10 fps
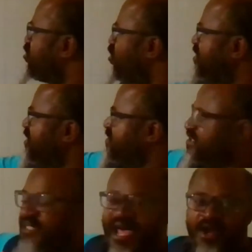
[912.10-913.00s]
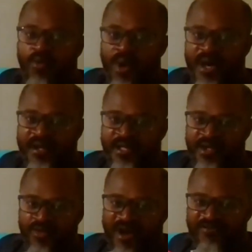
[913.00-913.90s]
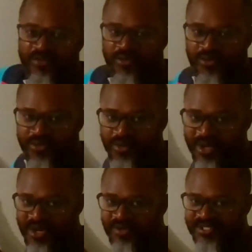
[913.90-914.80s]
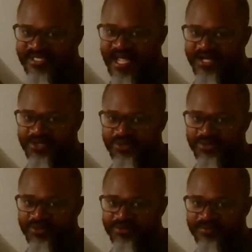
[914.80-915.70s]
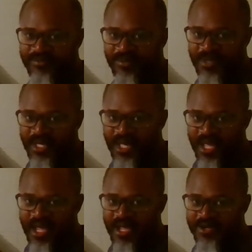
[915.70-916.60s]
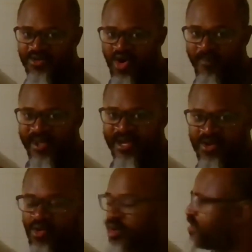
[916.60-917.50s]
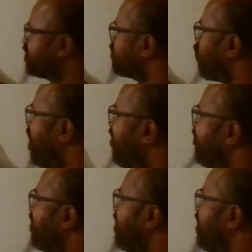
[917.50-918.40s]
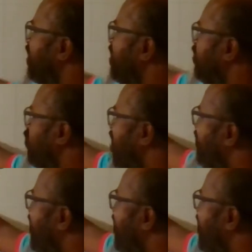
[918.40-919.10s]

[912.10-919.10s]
do on side 1, you have to do it on side 2. And your main goal is to have, you have